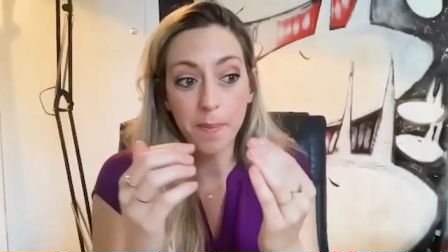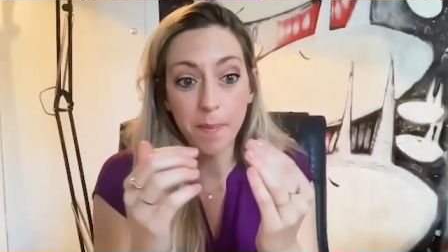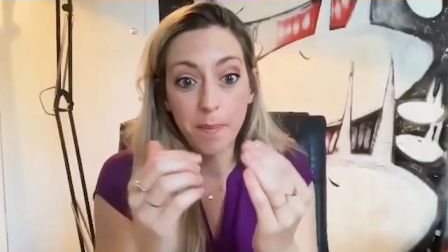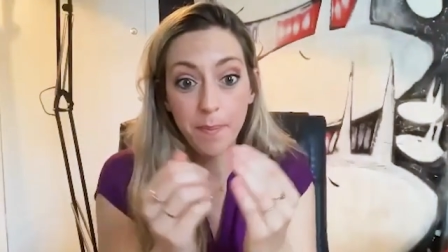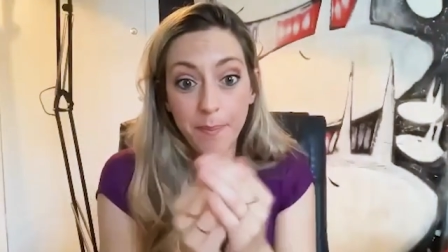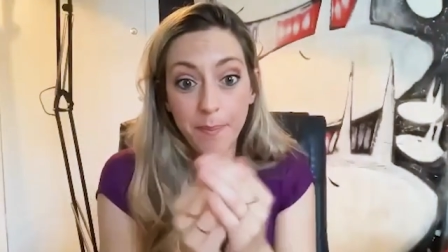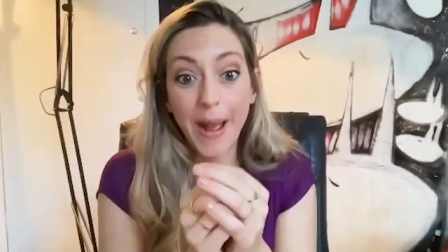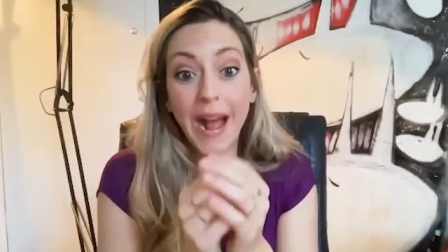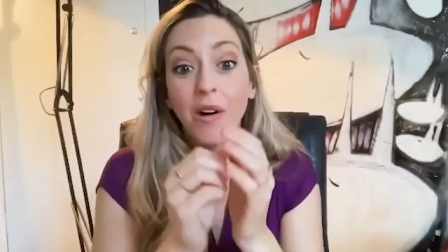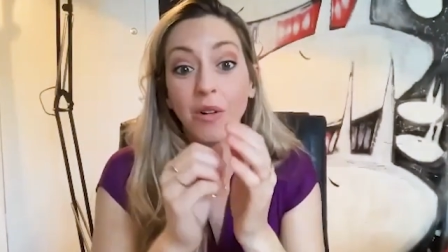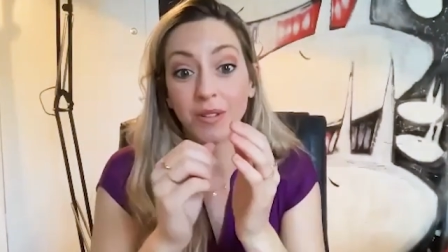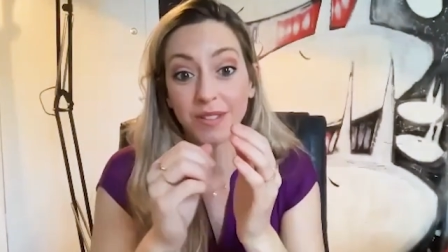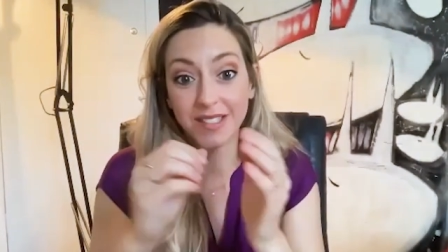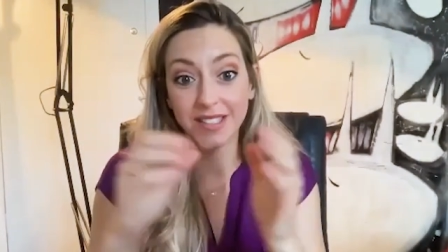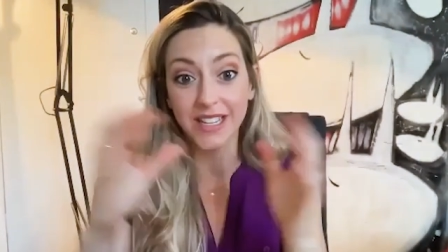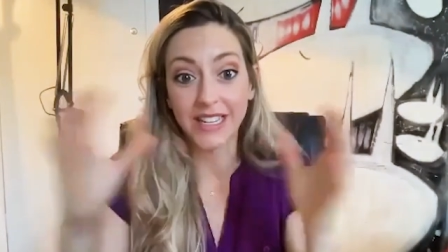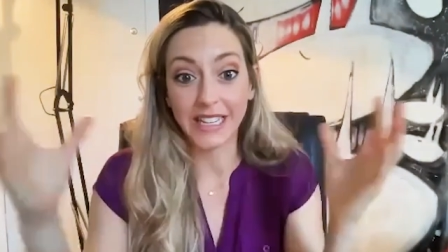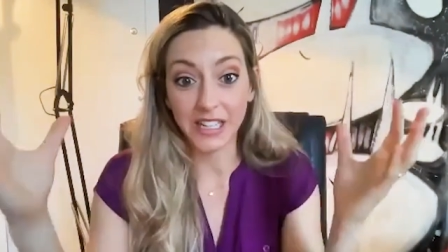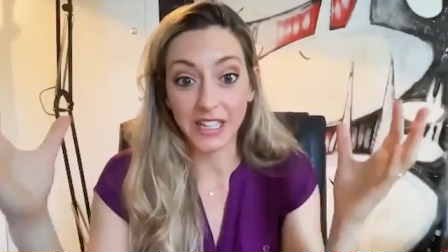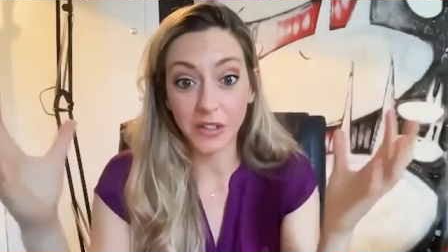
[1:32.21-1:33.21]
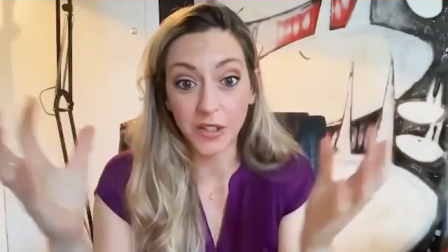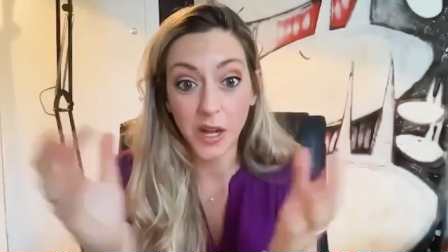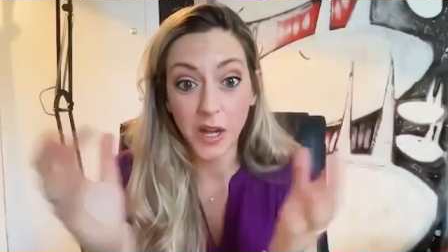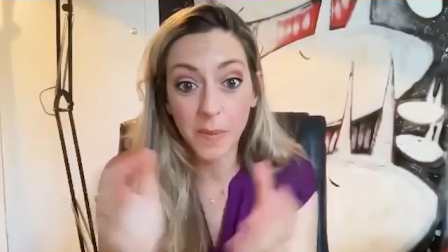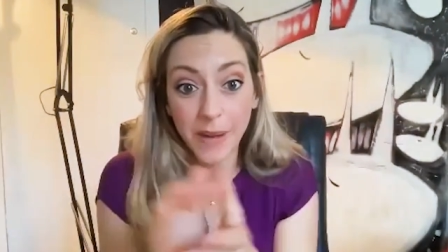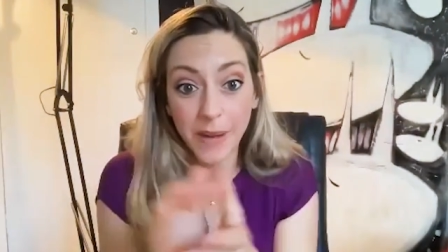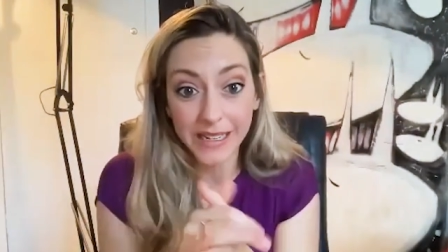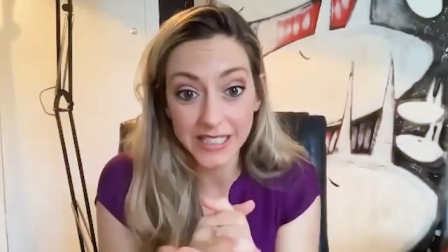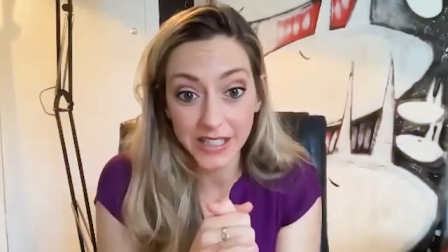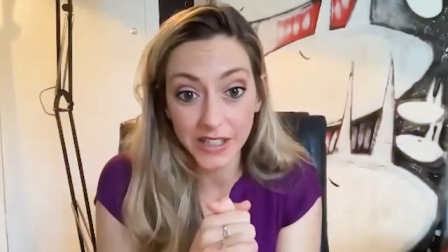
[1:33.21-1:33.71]
bounce like it'll come
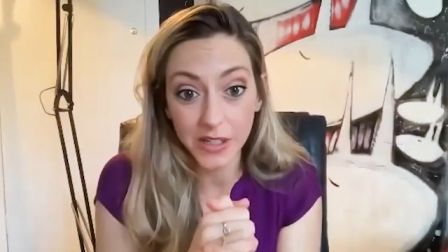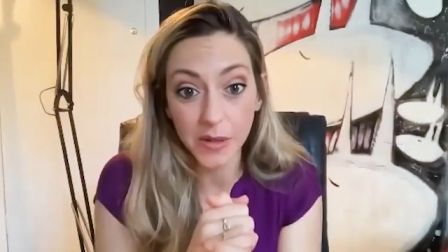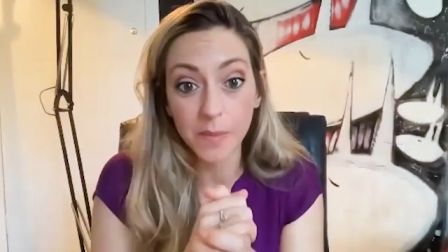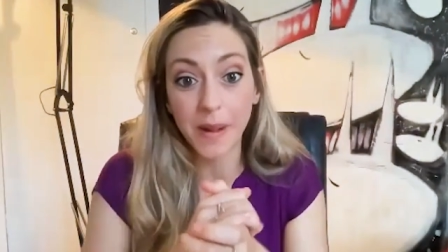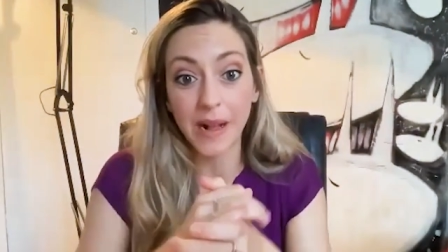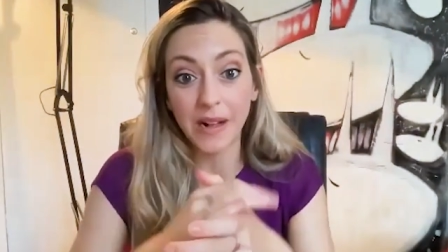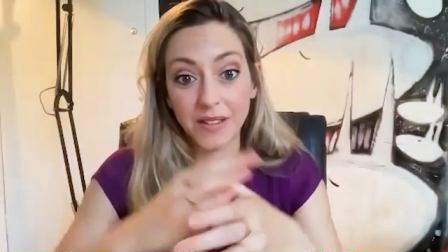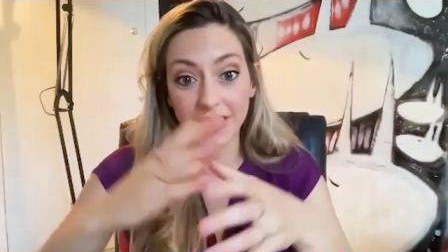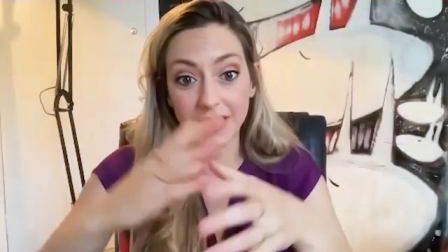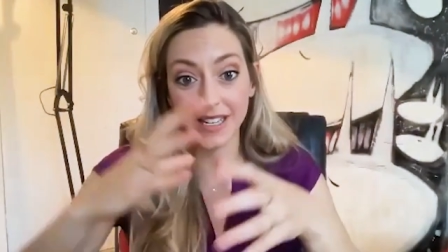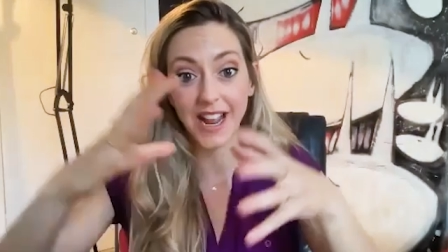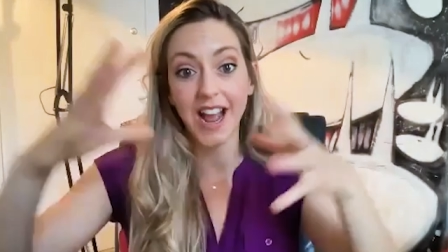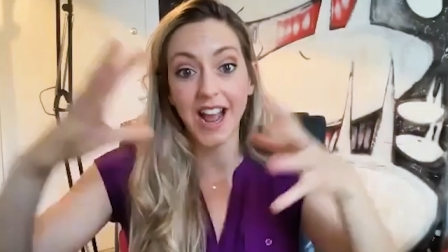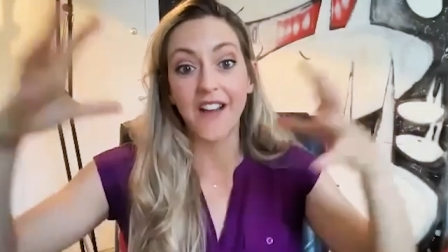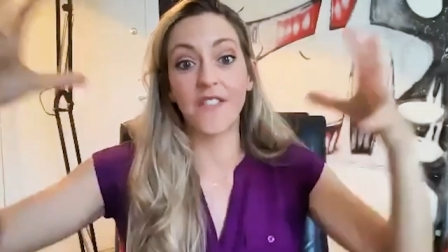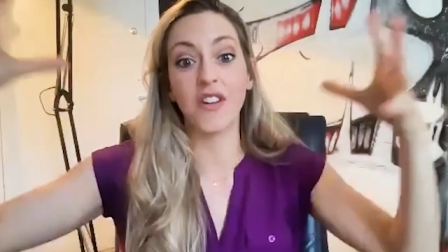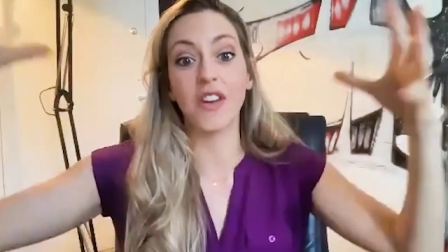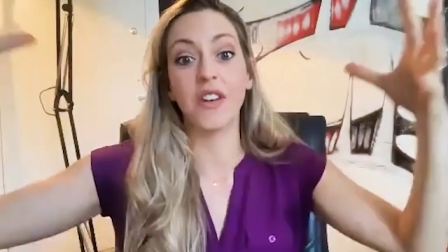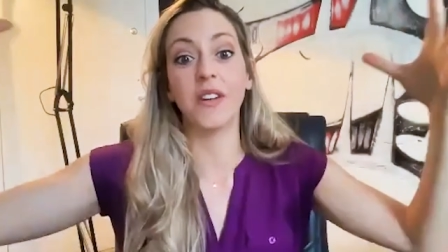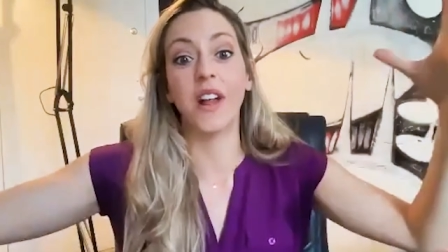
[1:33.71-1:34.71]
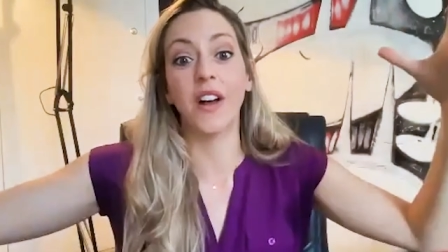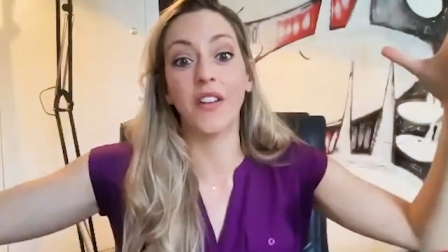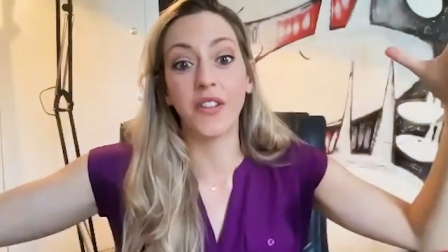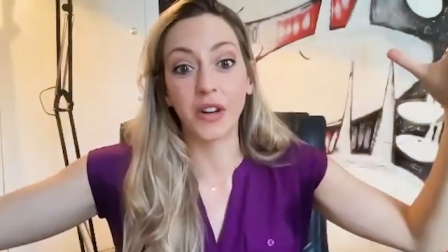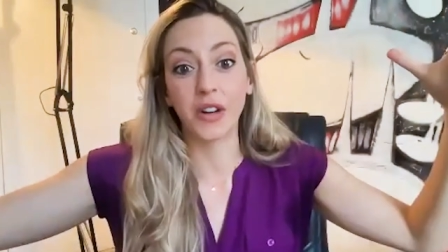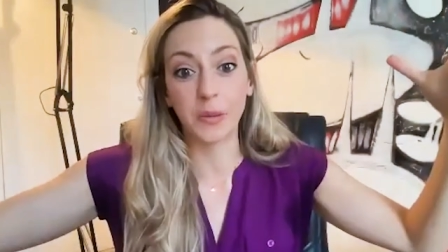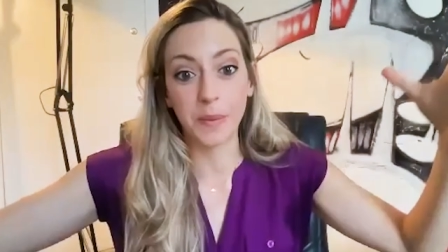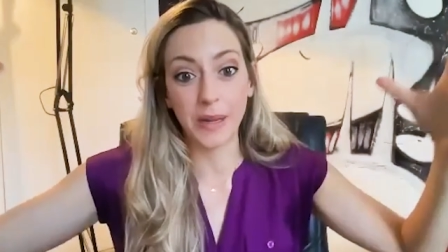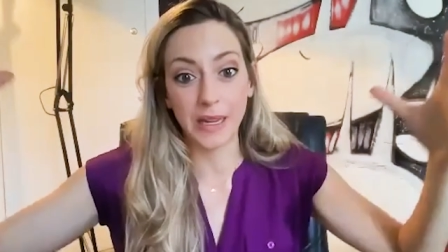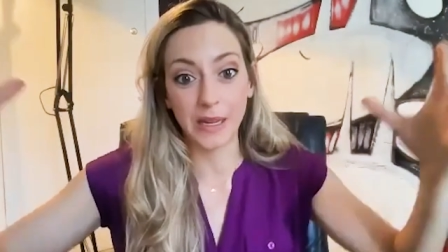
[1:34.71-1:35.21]
back together and bounce and have
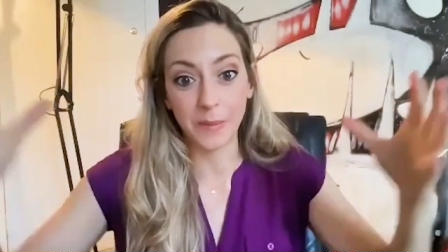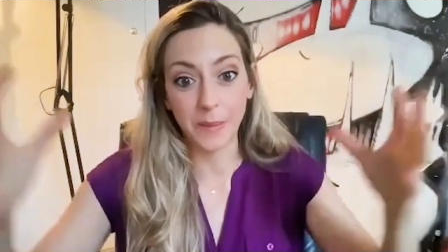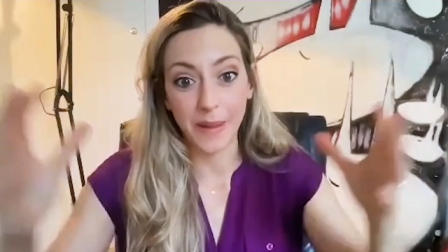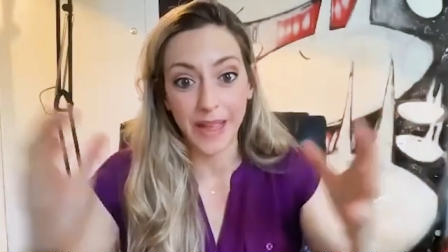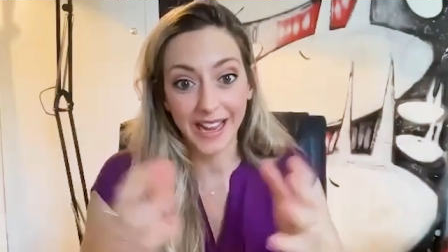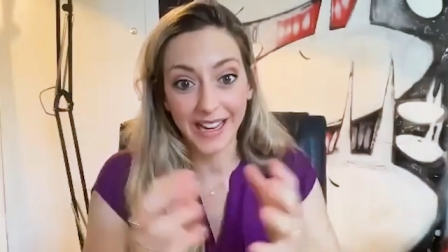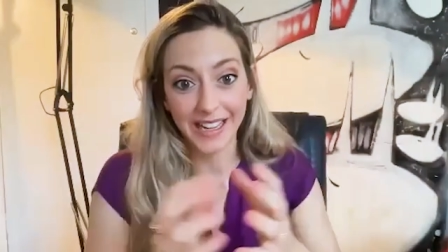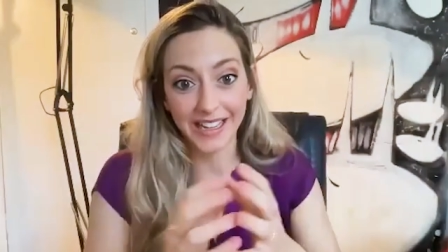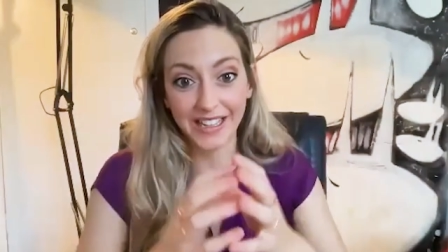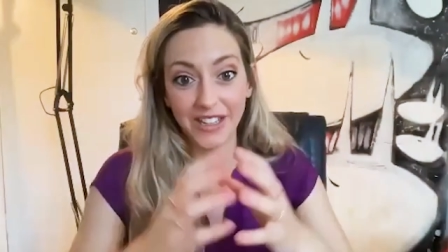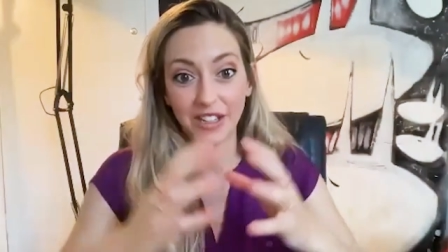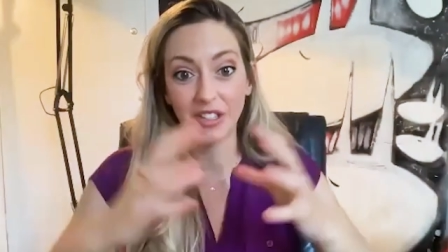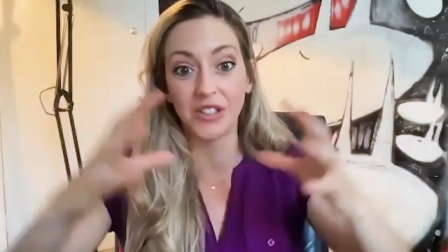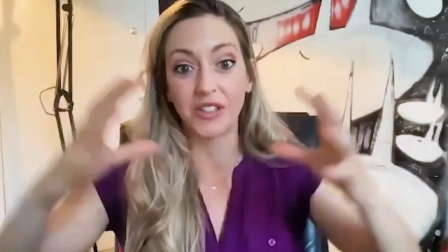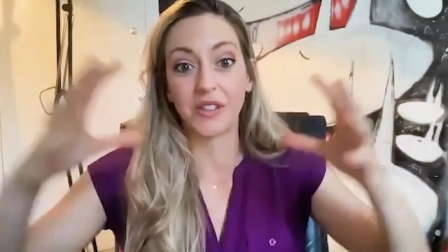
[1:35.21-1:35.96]
another big bang and it,